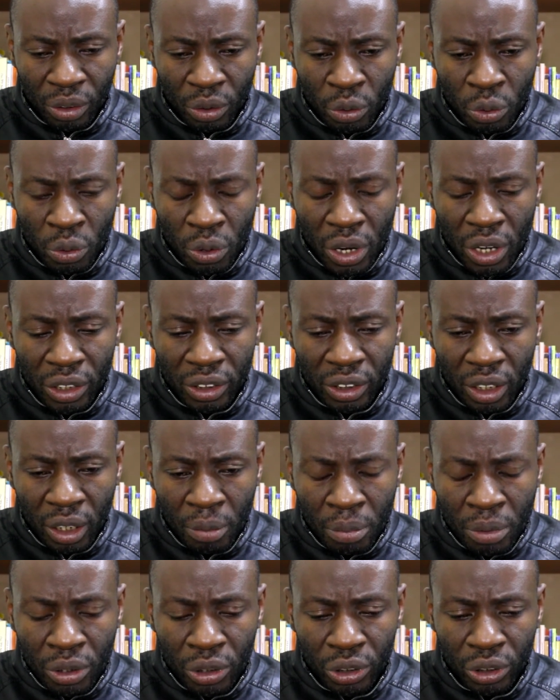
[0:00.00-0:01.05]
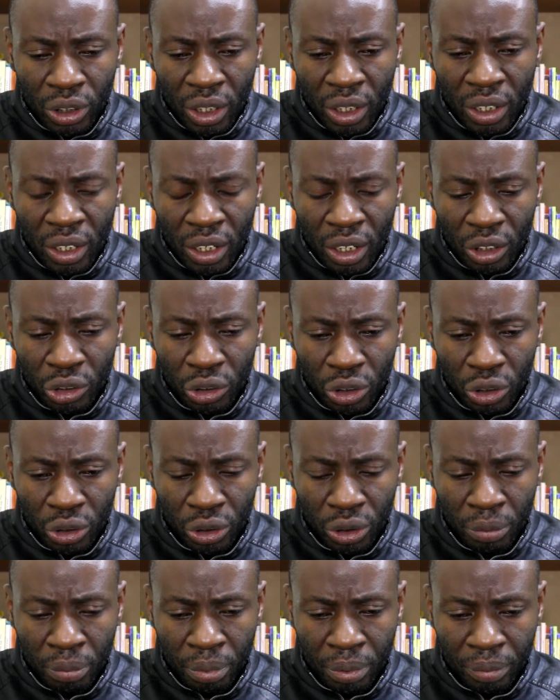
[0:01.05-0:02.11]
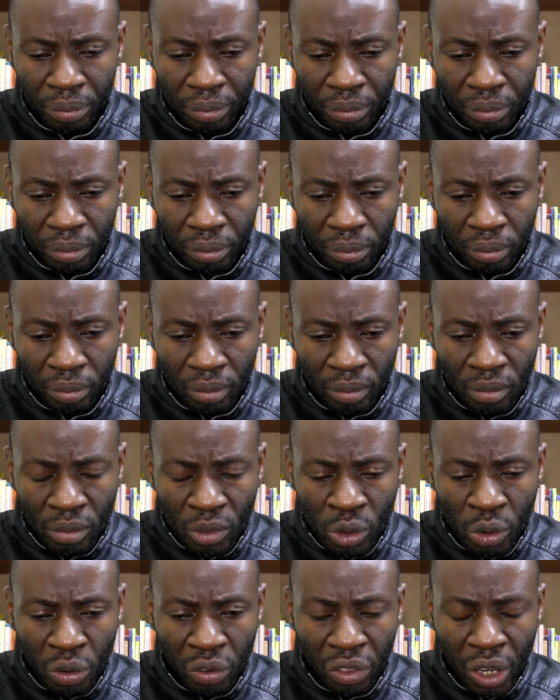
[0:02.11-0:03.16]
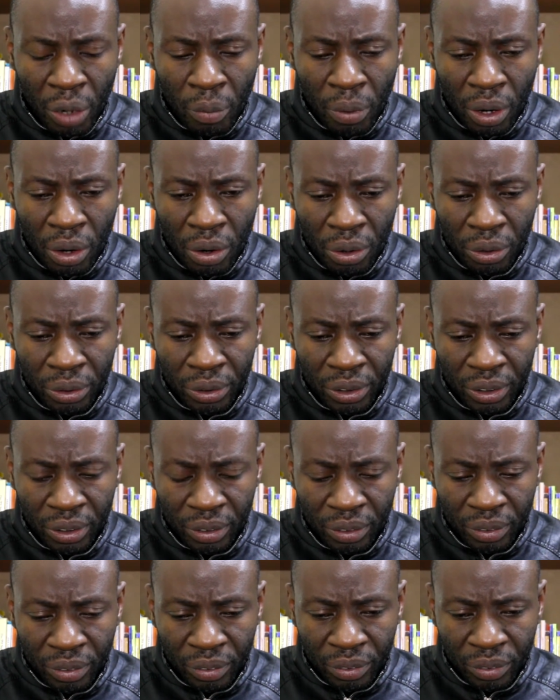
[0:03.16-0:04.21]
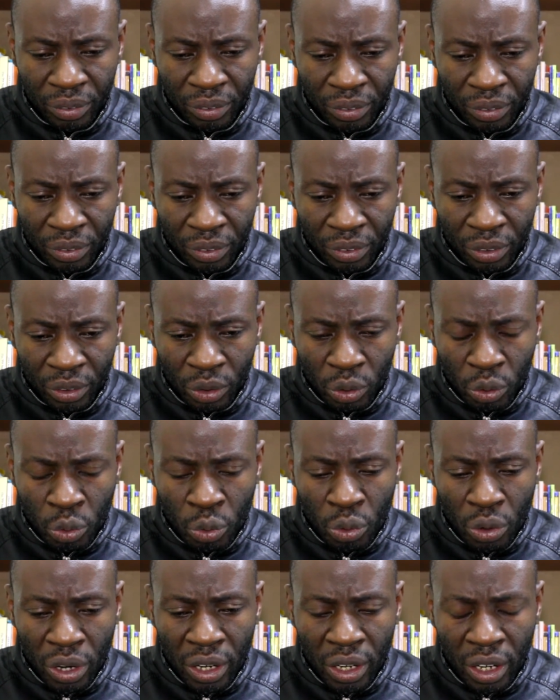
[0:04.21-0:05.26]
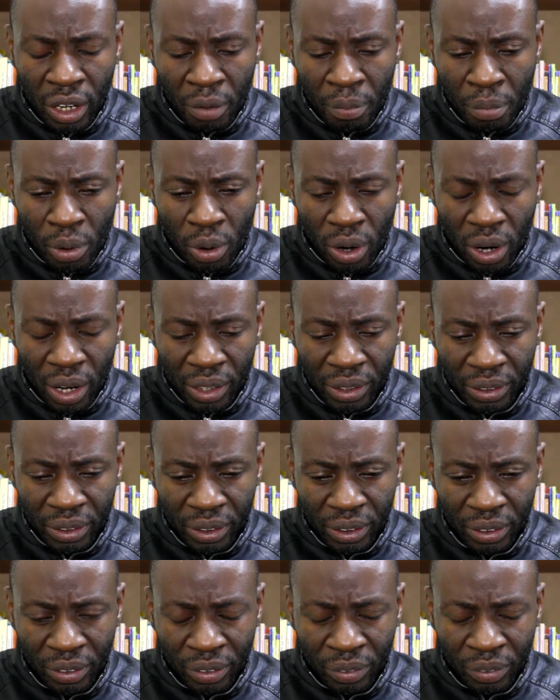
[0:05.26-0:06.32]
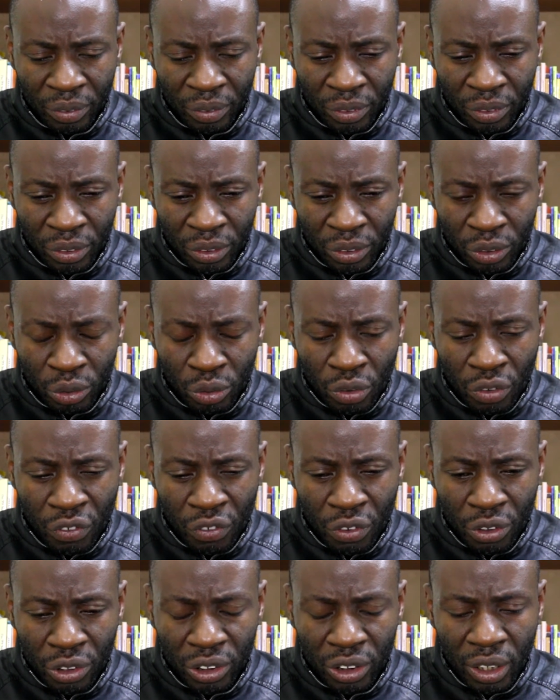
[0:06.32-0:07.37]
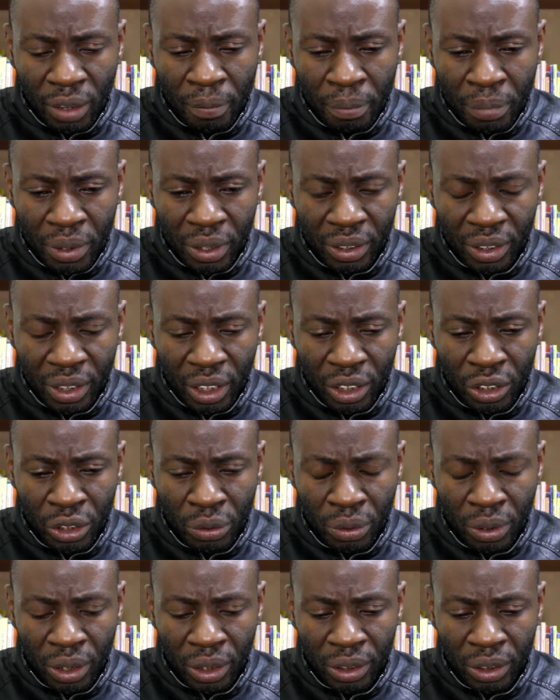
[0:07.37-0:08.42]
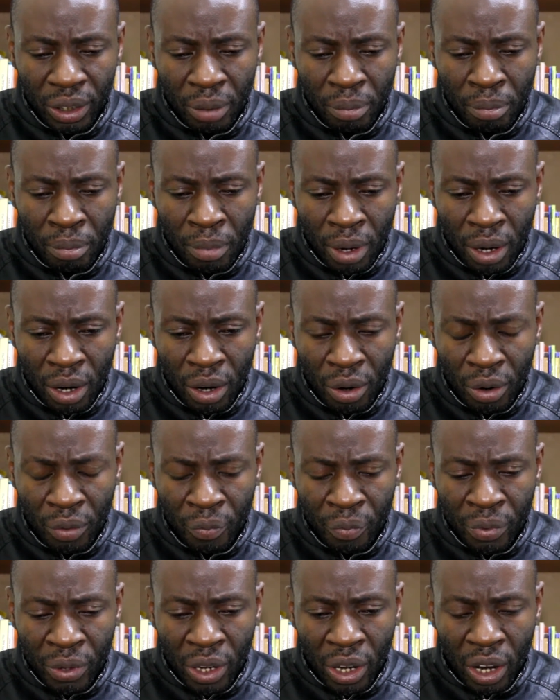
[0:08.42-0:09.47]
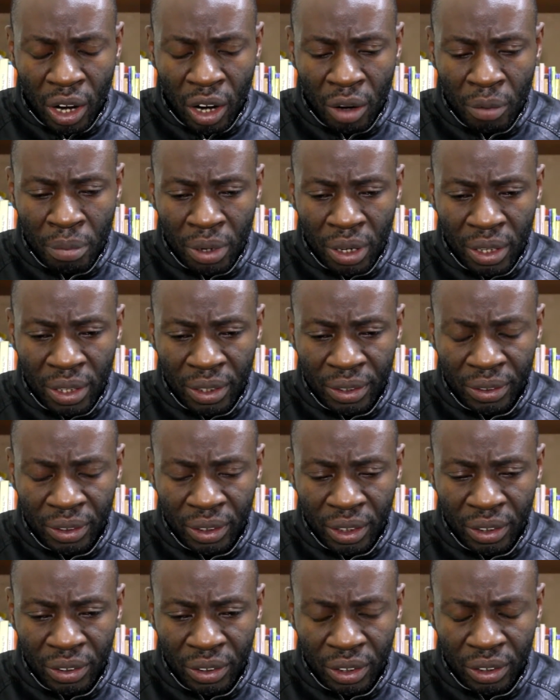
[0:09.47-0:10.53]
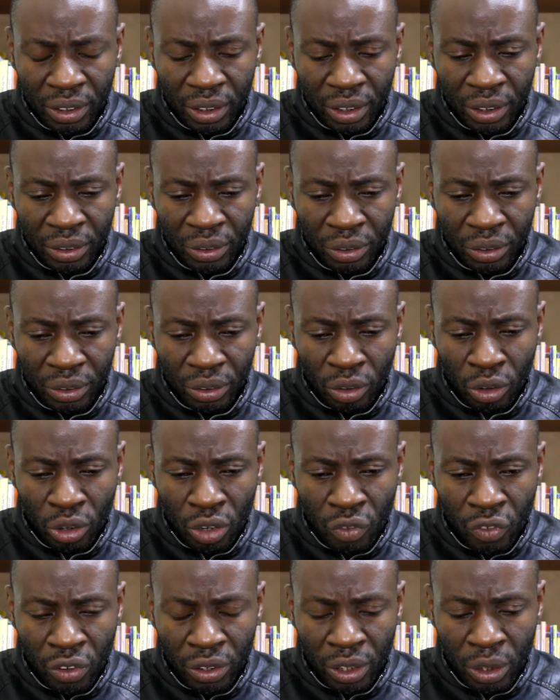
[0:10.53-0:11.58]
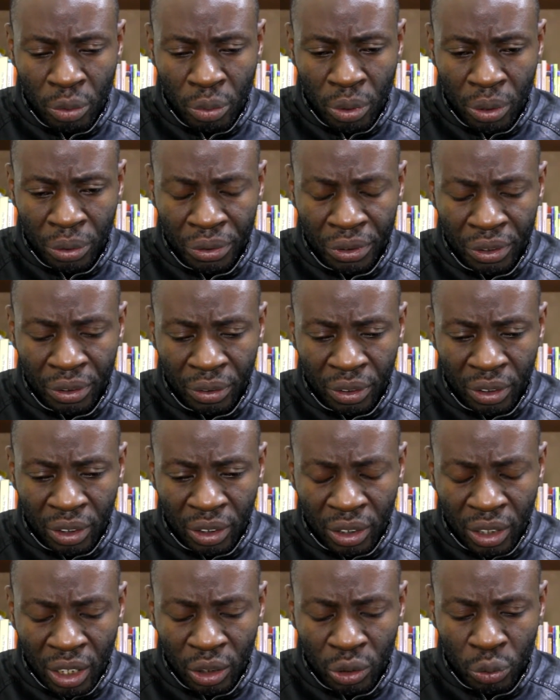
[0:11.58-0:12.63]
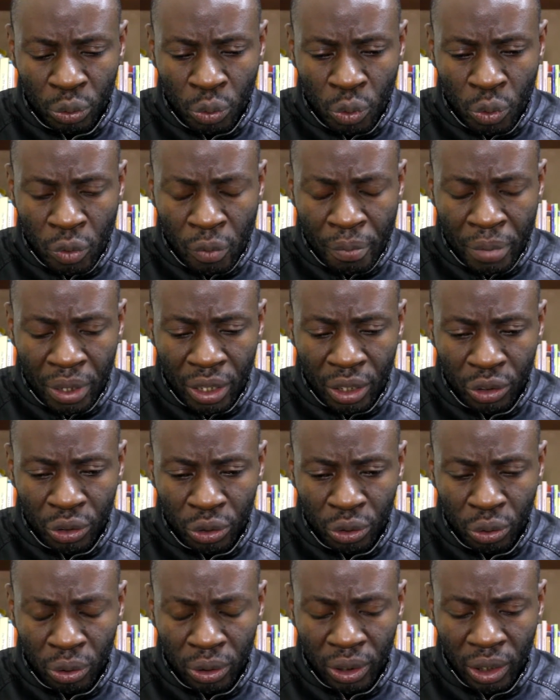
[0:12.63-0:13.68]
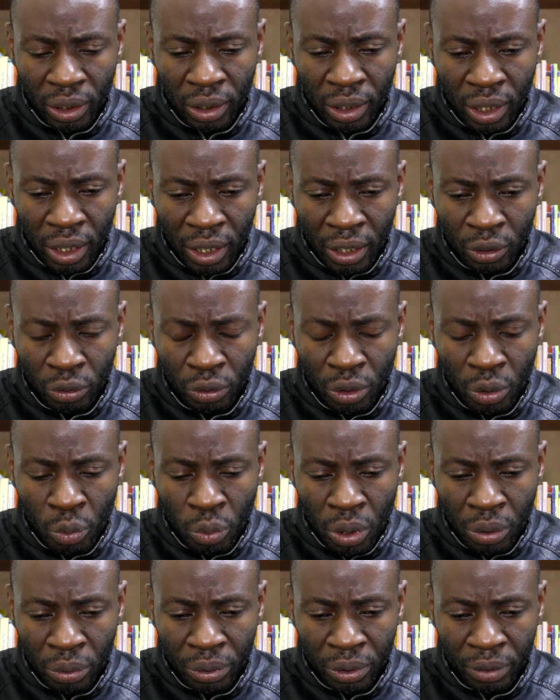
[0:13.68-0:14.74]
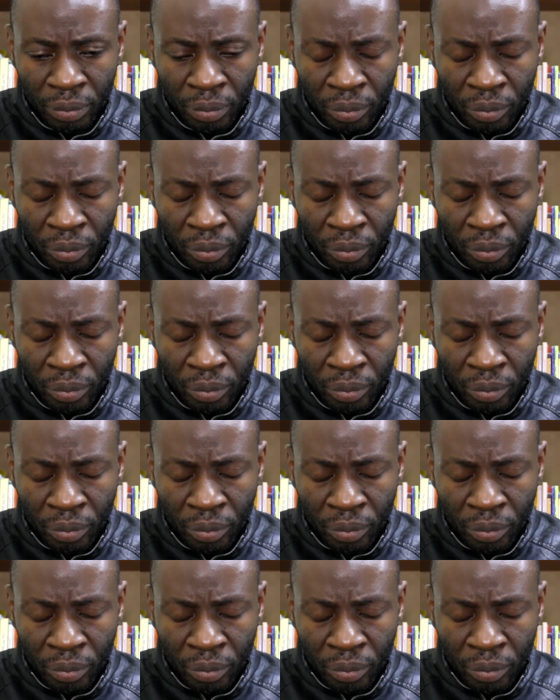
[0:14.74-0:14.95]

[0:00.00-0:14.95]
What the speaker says: will establish a relationship with our God, will enable us to foster peace and unity among our brothers and sisters all over the world. That will be the salt and light to the world.